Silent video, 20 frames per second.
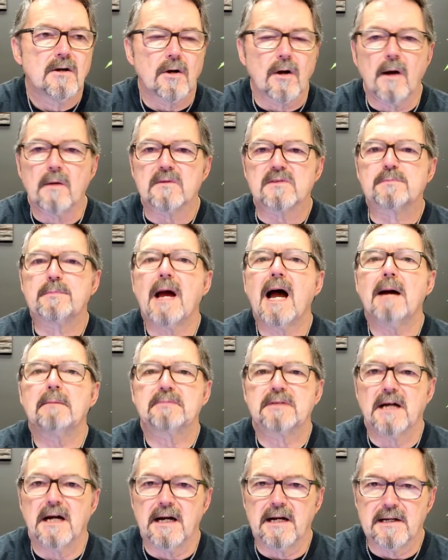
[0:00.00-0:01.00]
I was
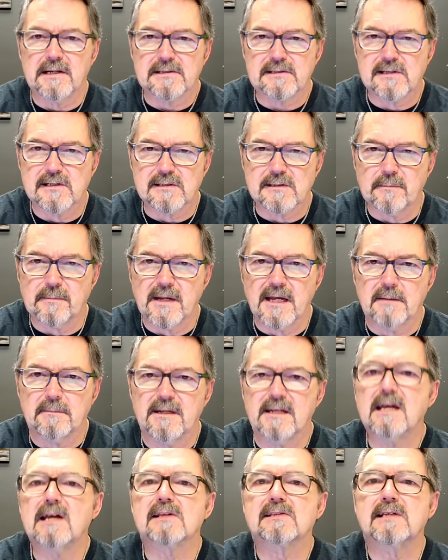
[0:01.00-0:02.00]
baptized as a
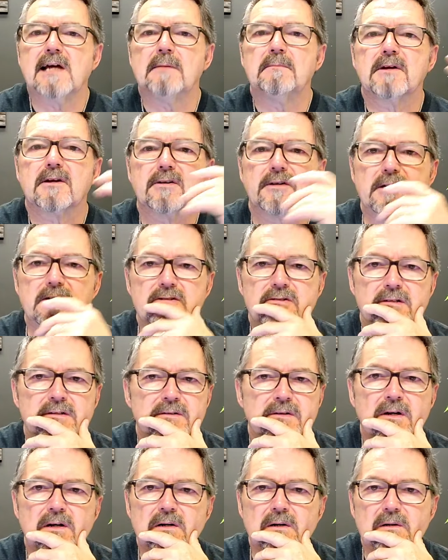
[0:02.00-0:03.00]
baby. Yes, I'm a
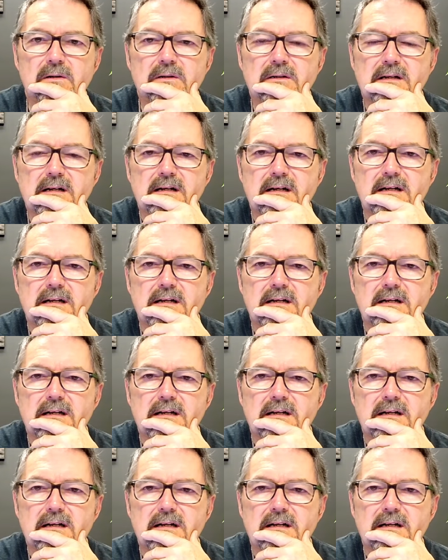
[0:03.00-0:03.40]
Christian. No,